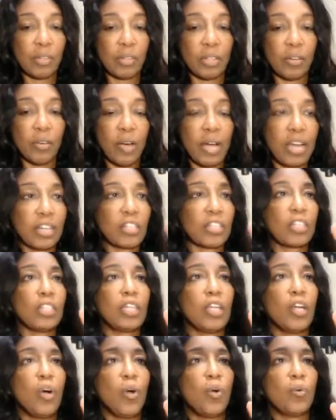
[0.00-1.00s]
it'll
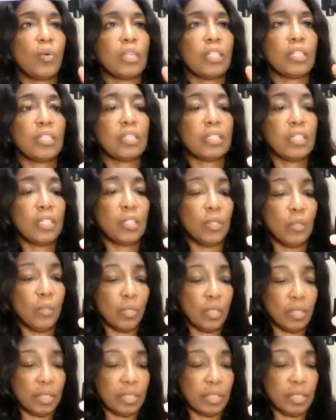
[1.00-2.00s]
actually hold it still
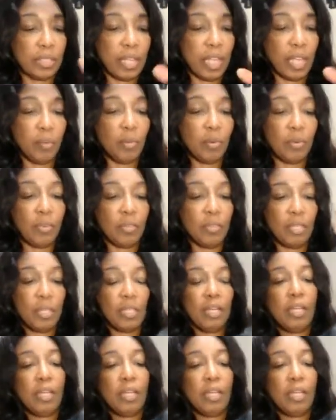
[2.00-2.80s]
on the table.